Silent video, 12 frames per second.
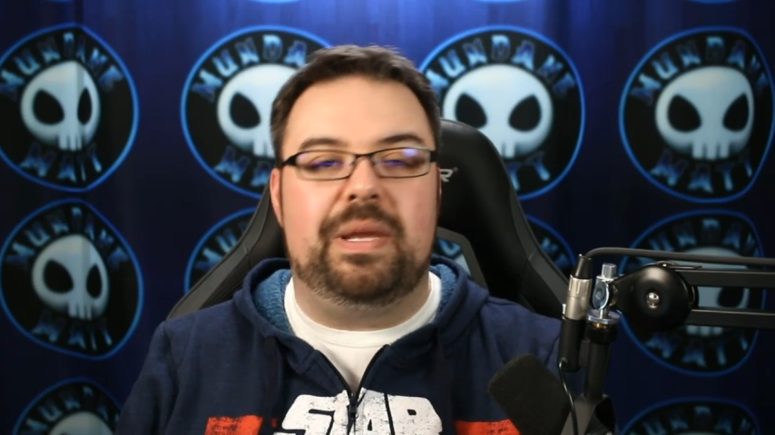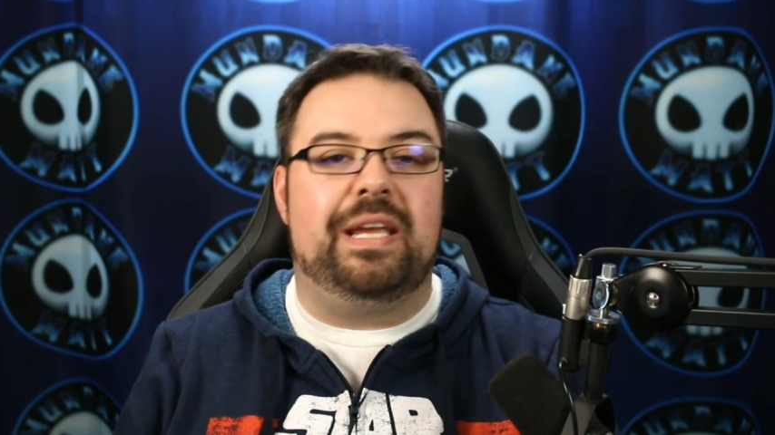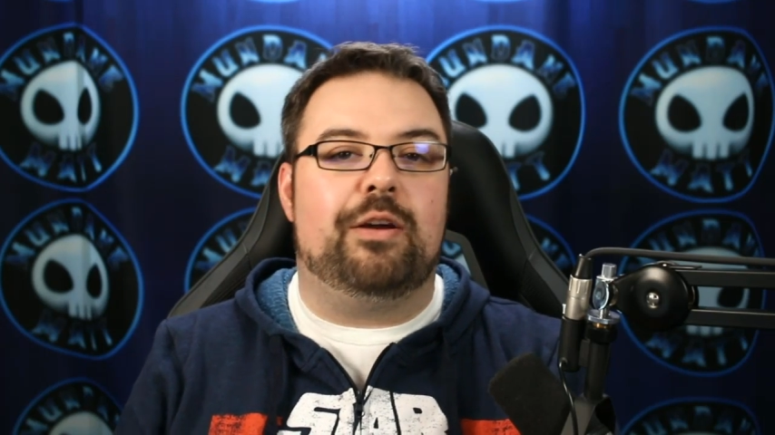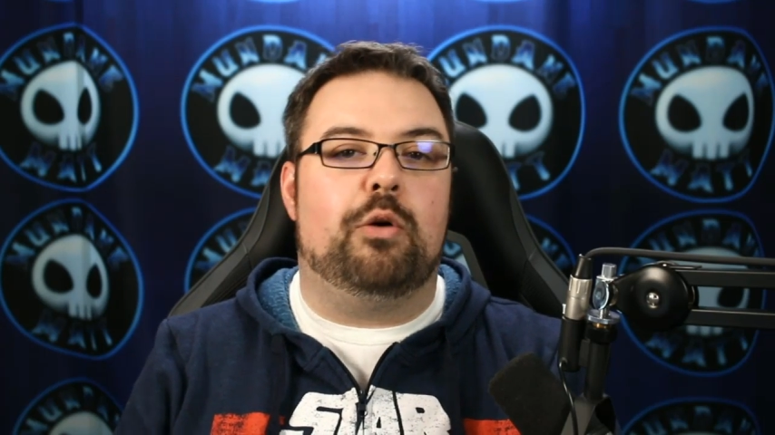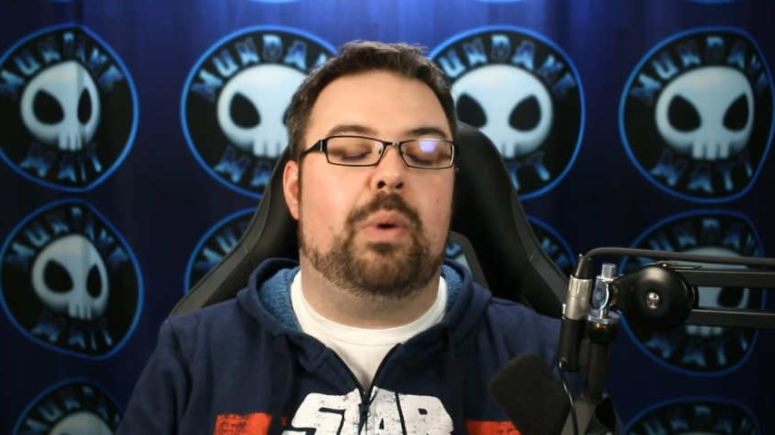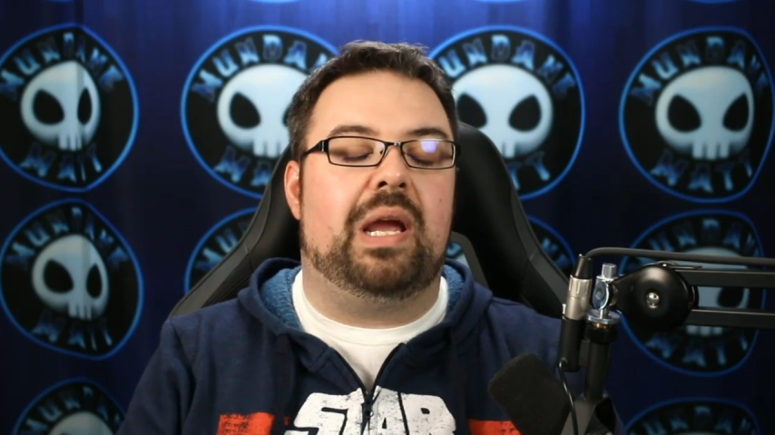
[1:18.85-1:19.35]

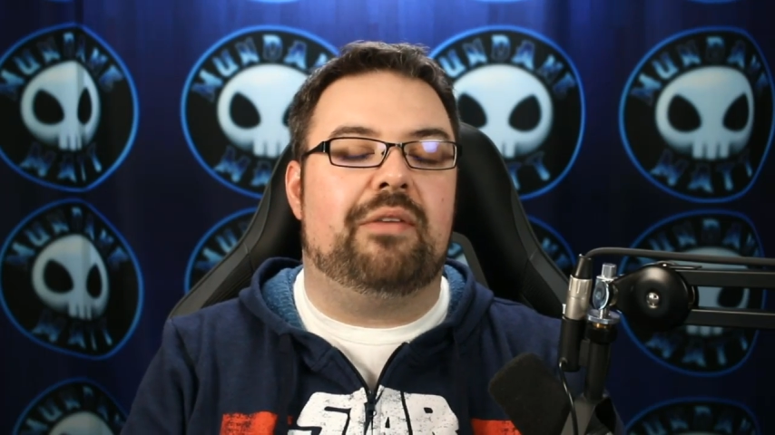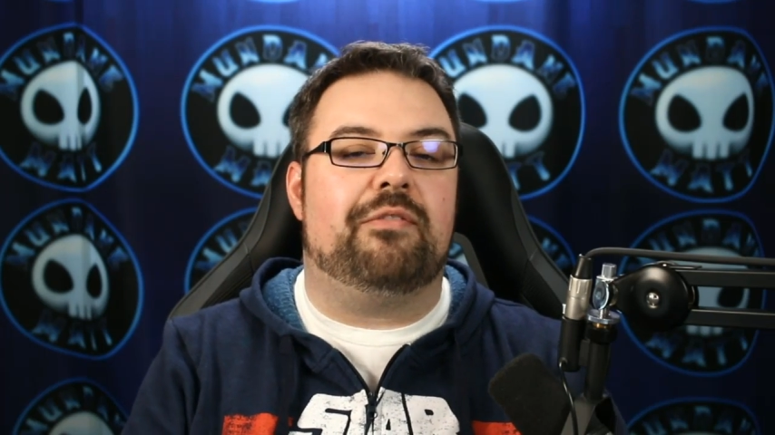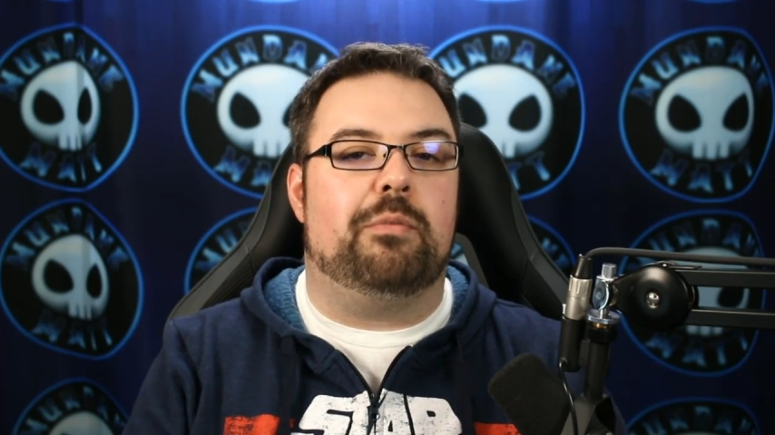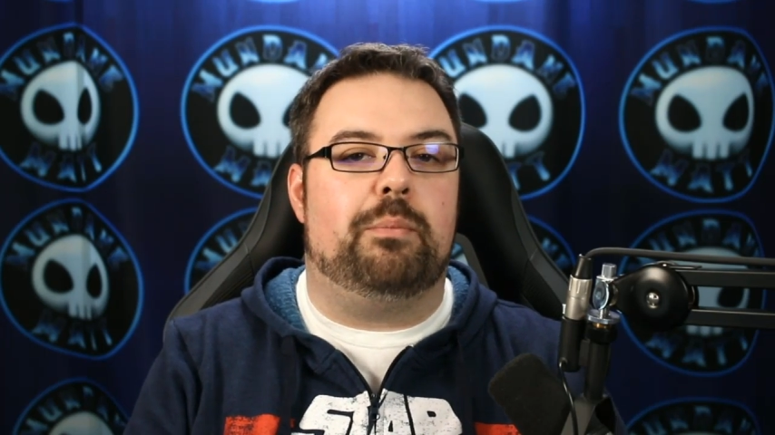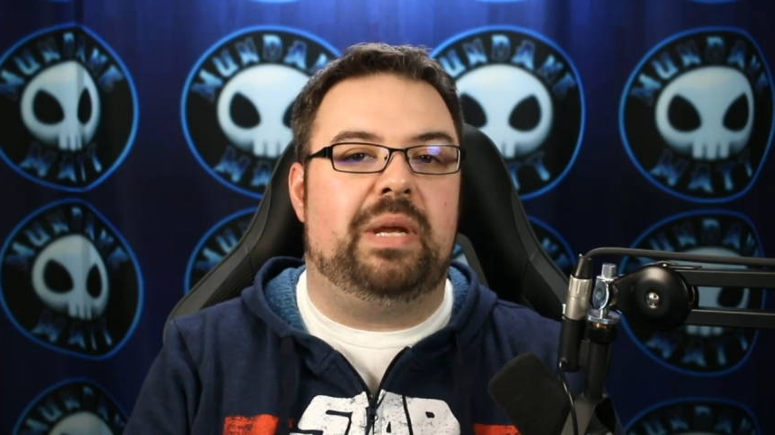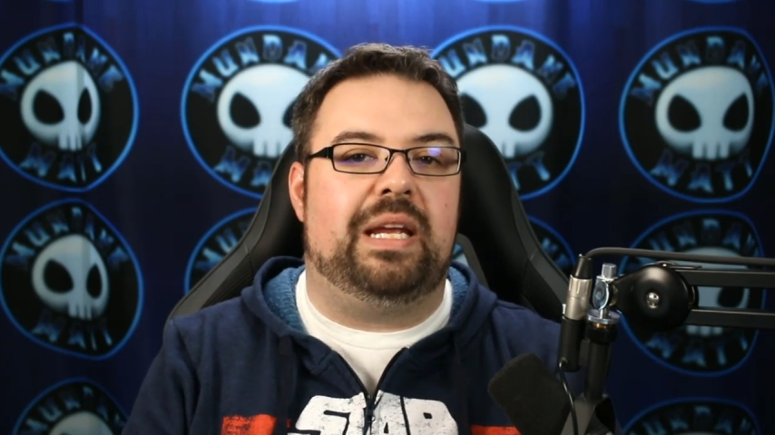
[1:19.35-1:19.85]
being away
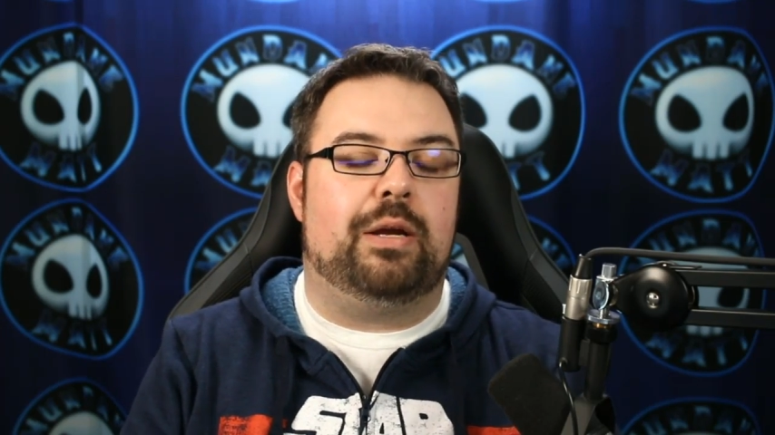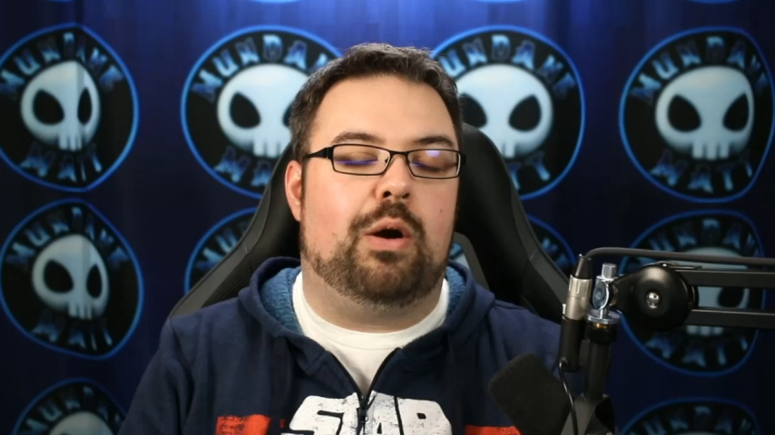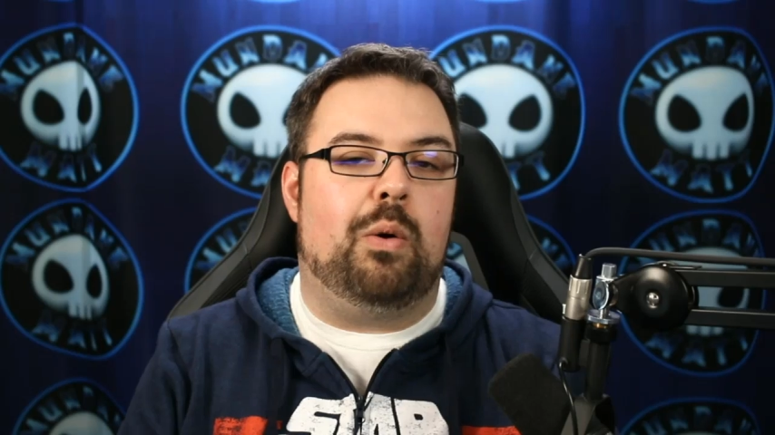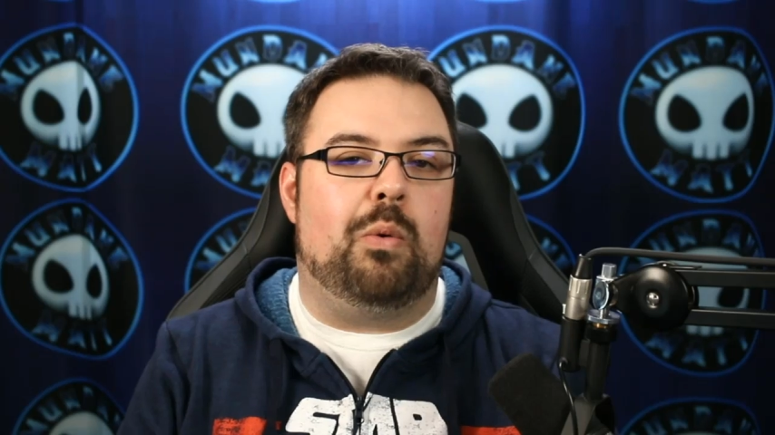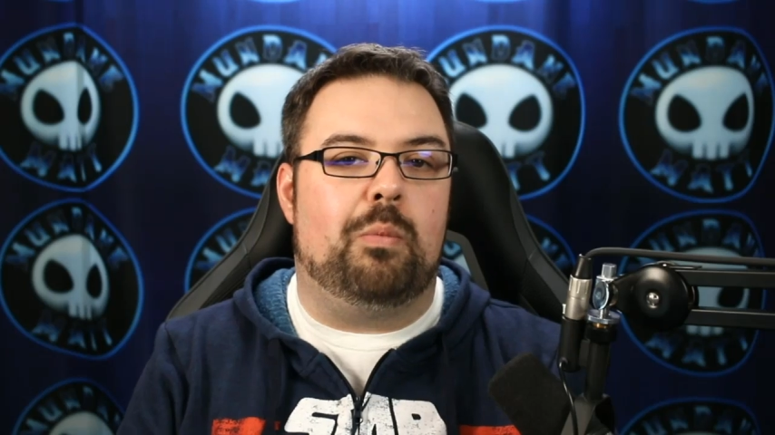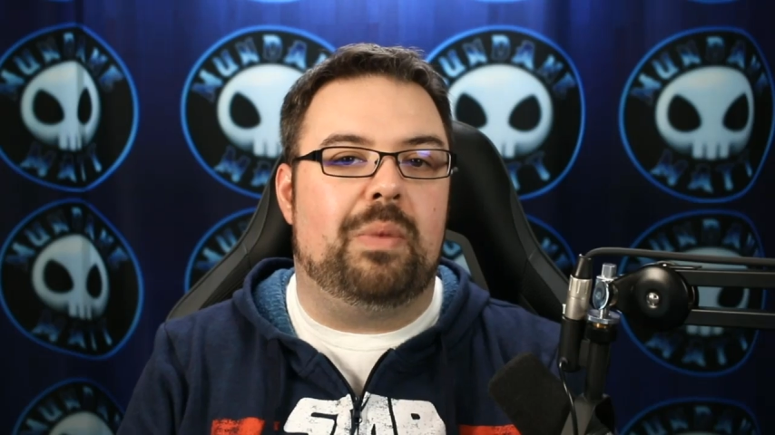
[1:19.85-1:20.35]
from being
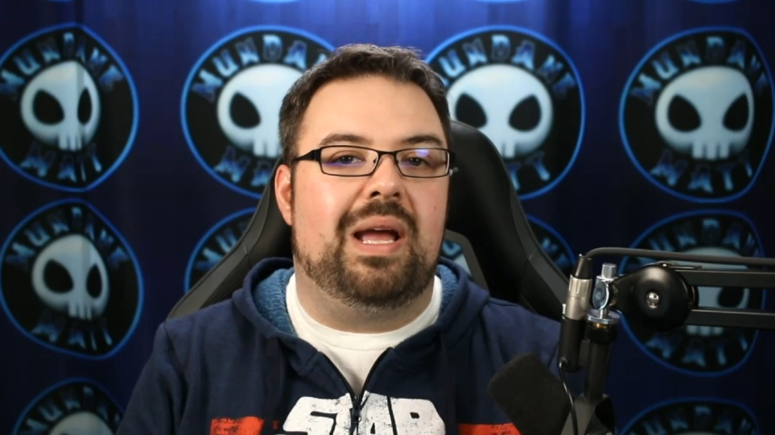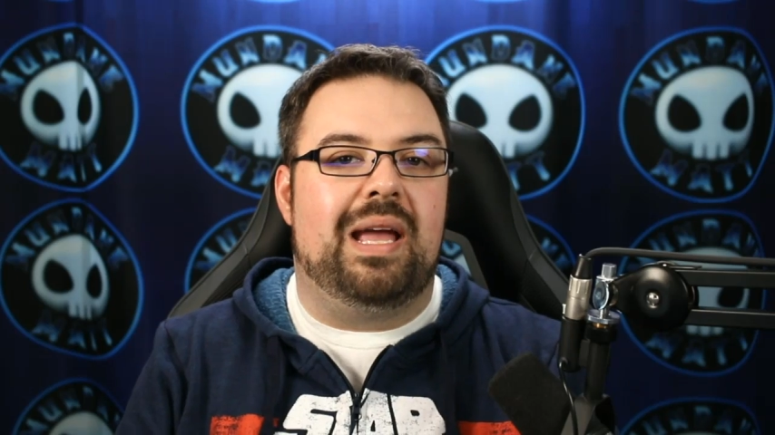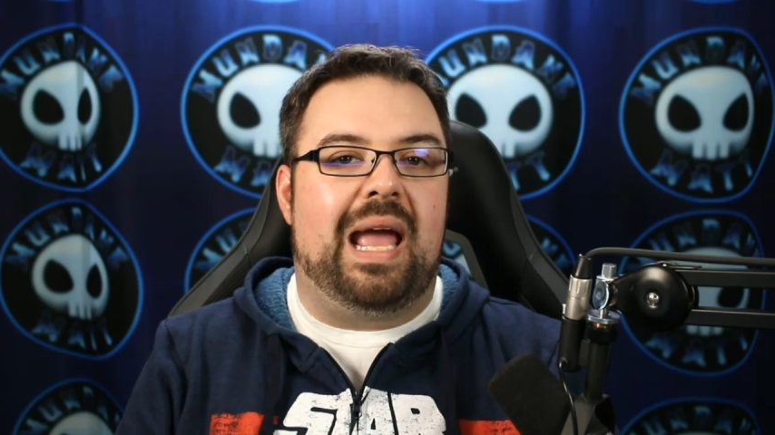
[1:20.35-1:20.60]
home